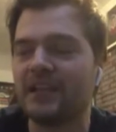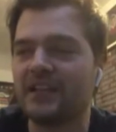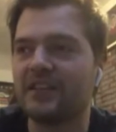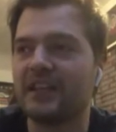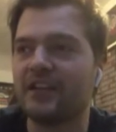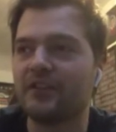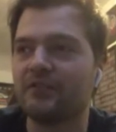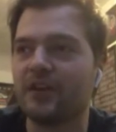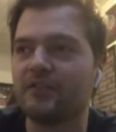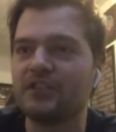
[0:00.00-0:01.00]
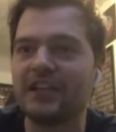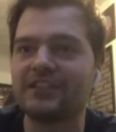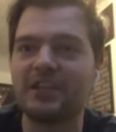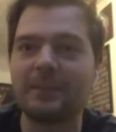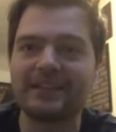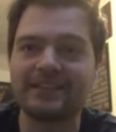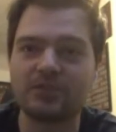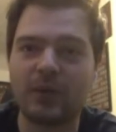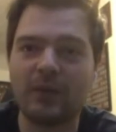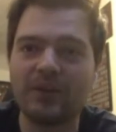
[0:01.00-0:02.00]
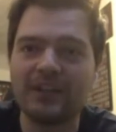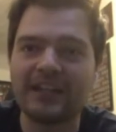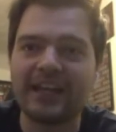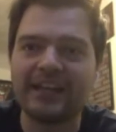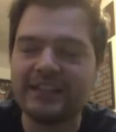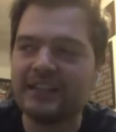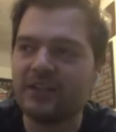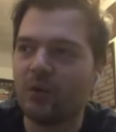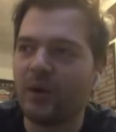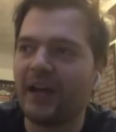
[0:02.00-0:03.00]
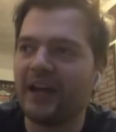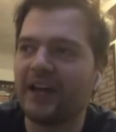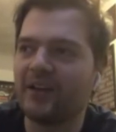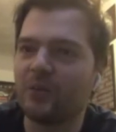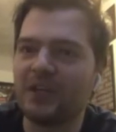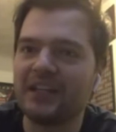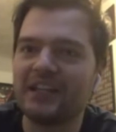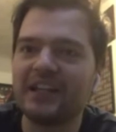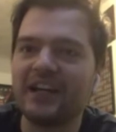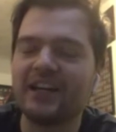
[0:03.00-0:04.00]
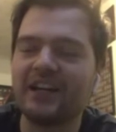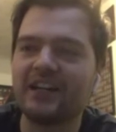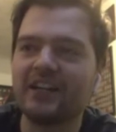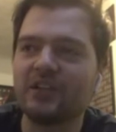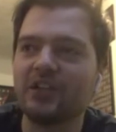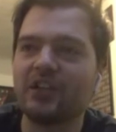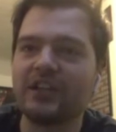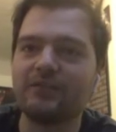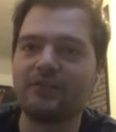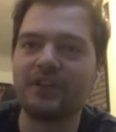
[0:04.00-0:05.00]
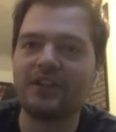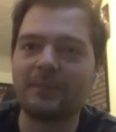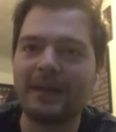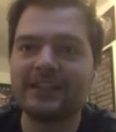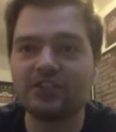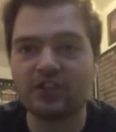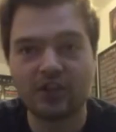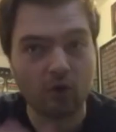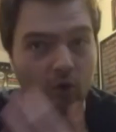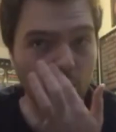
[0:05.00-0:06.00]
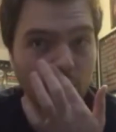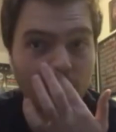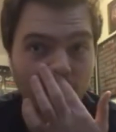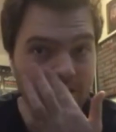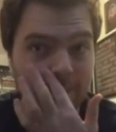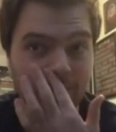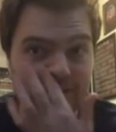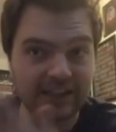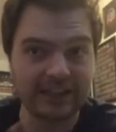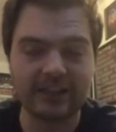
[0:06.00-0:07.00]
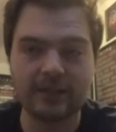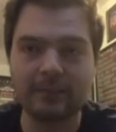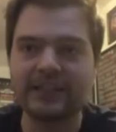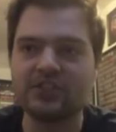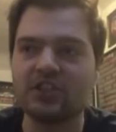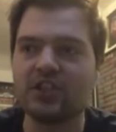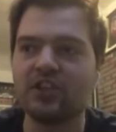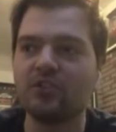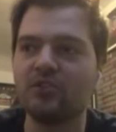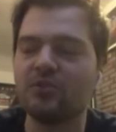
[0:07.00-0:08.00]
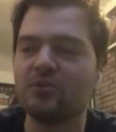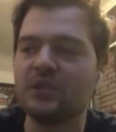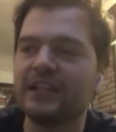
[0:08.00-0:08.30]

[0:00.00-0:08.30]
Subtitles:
thing of Chelsea are back to square one again, where we are looking for another manager, or we're already appointing another manager who,